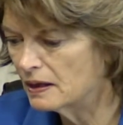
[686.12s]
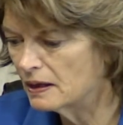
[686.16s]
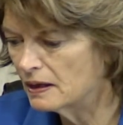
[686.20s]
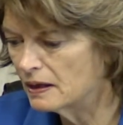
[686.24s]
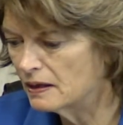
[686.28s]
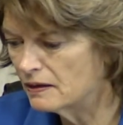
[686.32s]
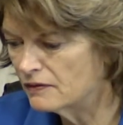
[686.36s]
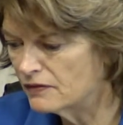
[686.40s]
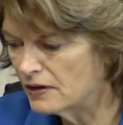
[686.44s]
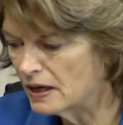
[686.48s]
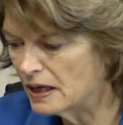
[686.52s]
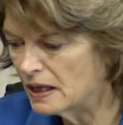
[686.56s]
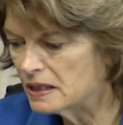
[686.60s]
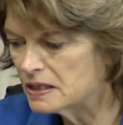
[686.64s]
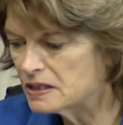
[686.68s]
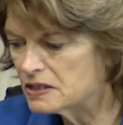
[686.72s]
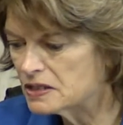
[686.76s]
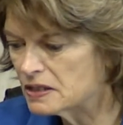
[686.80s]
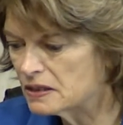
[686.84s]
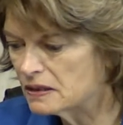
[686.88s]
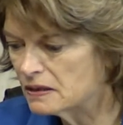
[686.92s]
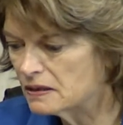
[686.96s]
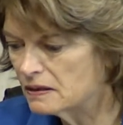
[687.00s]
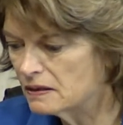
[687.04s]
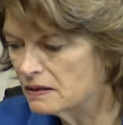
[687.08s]

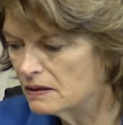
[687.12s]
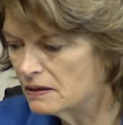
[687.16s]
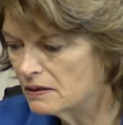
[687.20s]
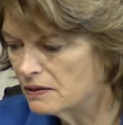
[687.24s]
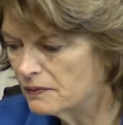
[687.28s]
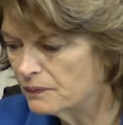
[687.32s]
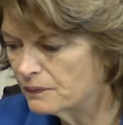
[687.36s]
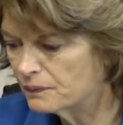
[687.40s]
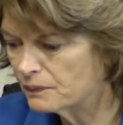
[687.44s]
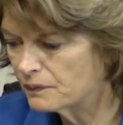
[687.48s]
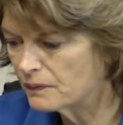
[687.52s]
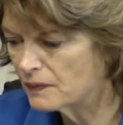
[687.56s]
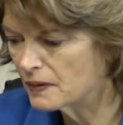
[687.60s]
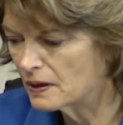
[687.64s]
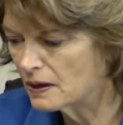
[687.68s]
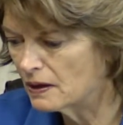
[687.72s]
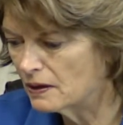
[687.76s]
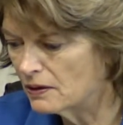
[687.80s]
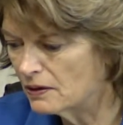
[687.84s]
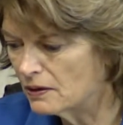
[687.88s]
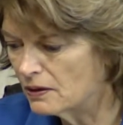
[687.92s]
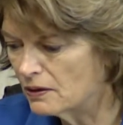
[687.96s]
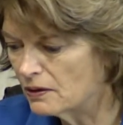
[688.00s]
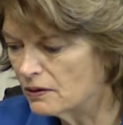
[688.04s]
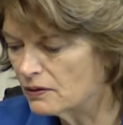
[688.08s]
event,
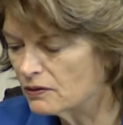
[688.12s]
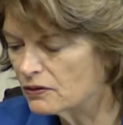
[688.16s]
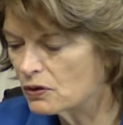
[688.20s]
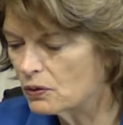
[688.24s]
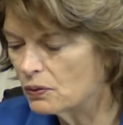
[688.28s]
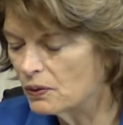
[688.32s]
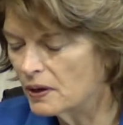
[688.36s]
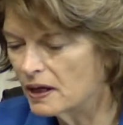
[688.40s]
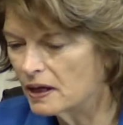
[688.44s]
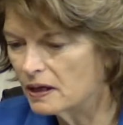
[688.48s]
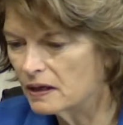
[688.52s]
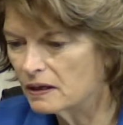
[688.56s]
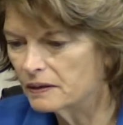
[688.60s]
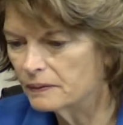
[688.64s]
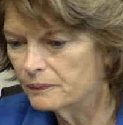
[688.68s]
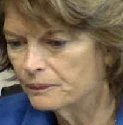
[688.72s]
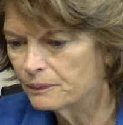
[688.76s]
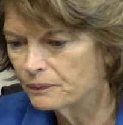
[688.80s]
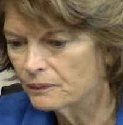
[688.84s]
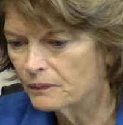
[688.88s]
earthquake,